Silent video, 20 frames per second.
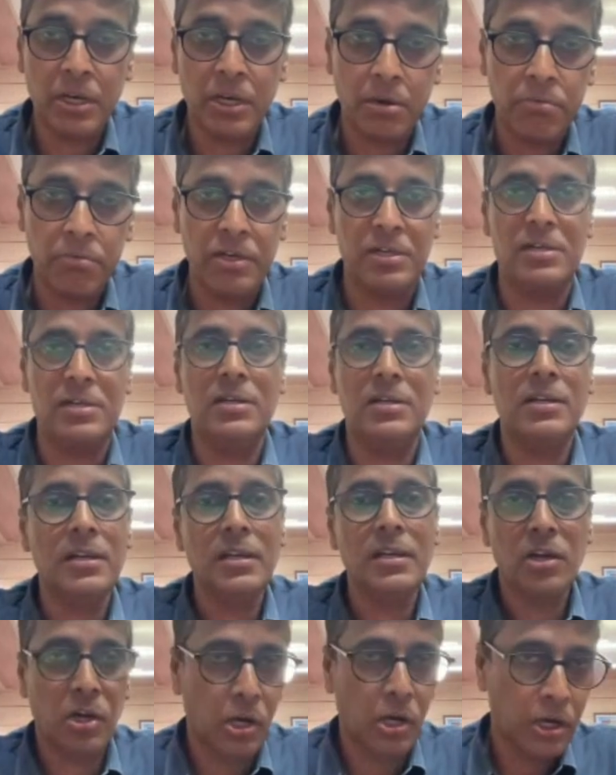cover
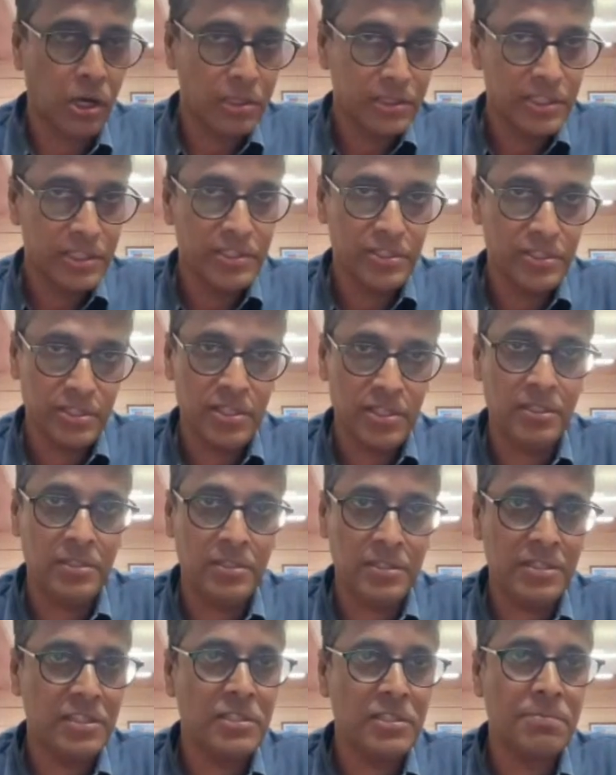all these
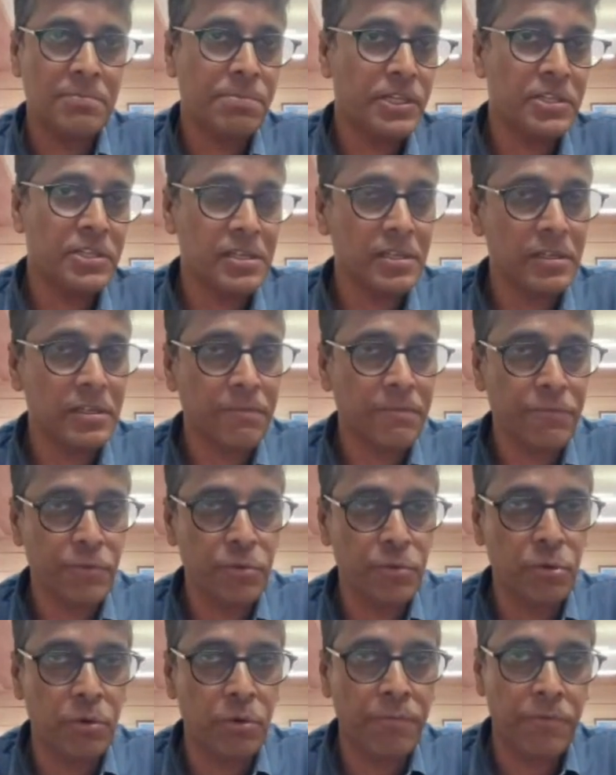things, especially if
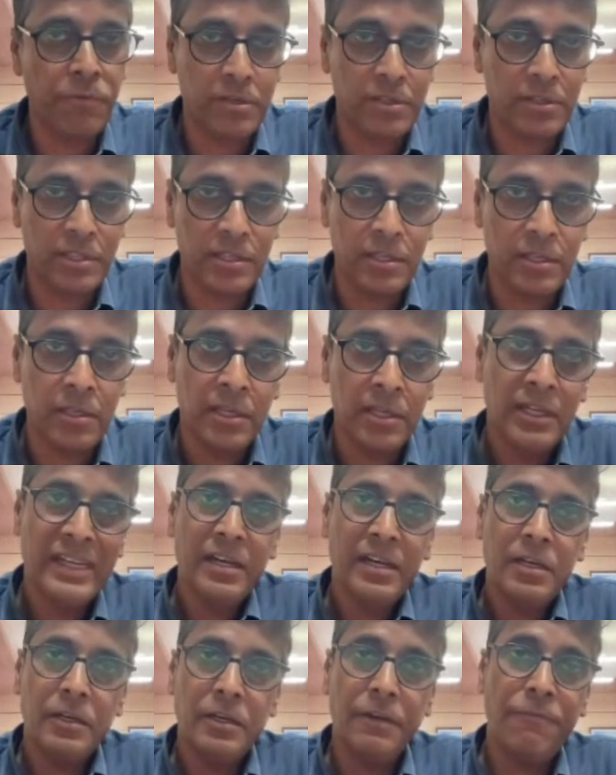you go for the
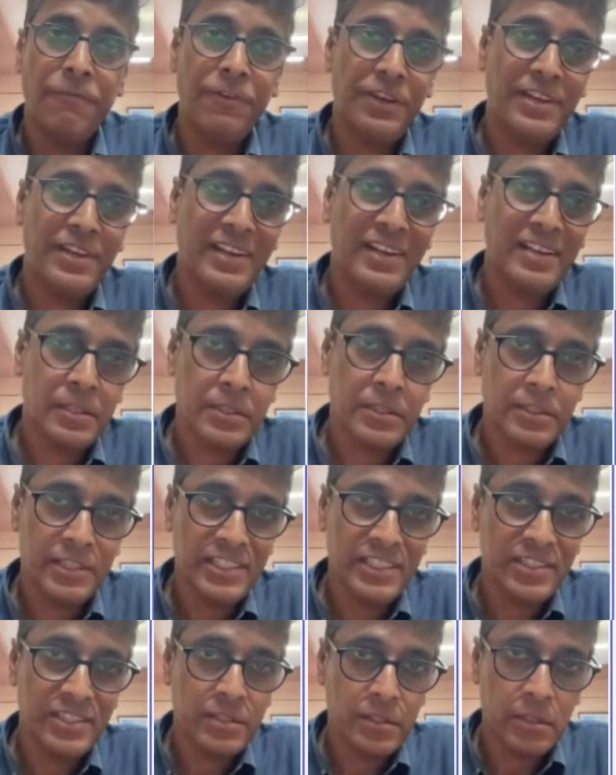difficult
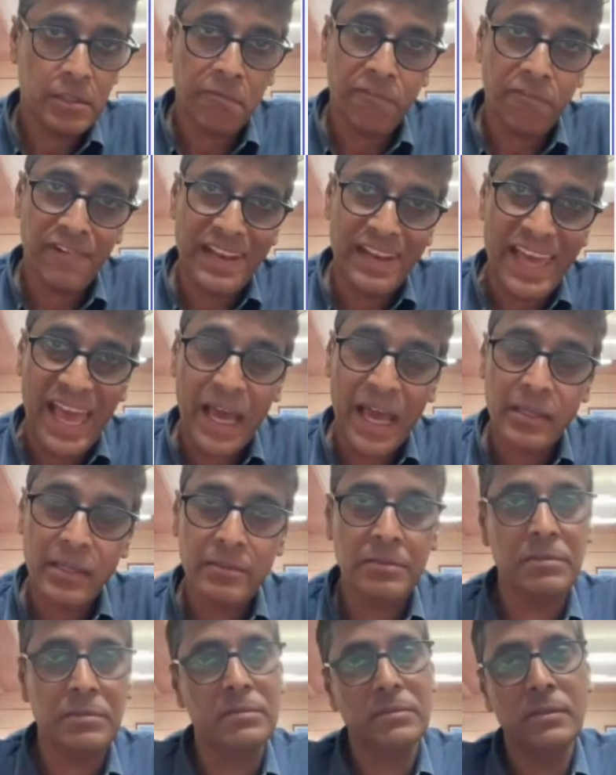region of
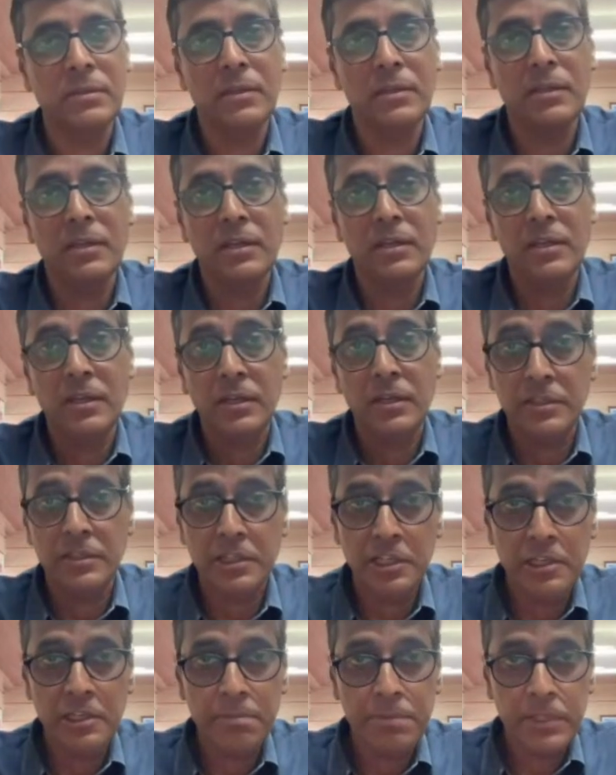land,
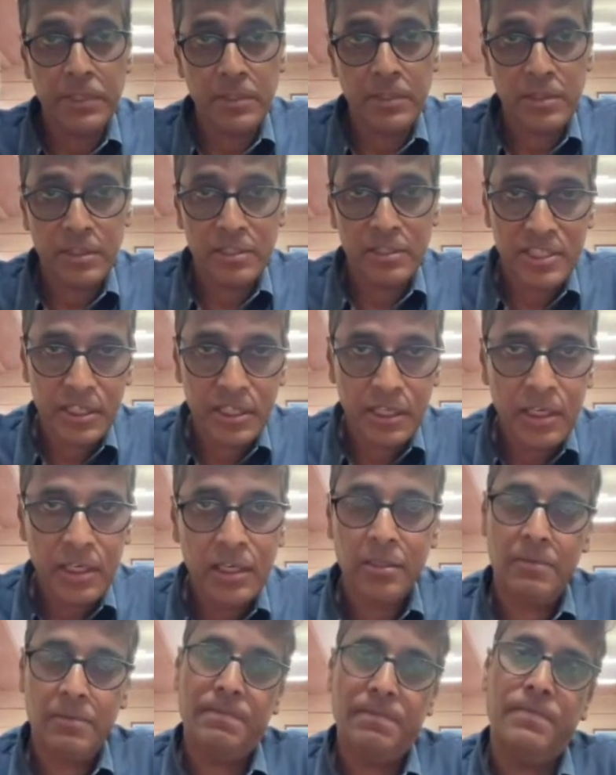deep in the
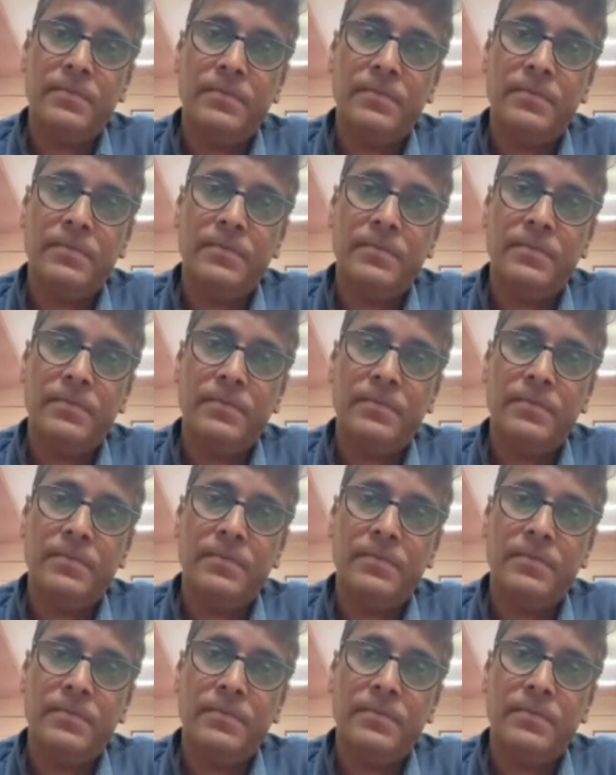sea,